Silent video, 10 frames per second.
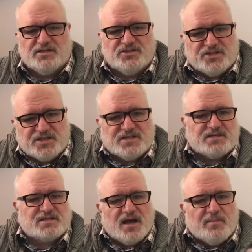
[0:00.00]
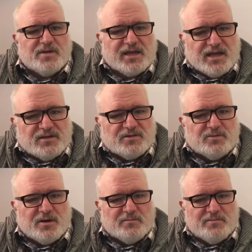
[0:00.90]
Jesus coming
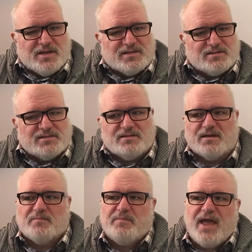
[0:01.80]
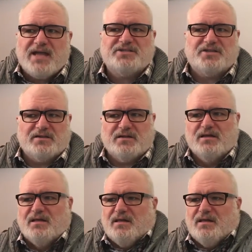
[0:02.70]
into our midst. And imagine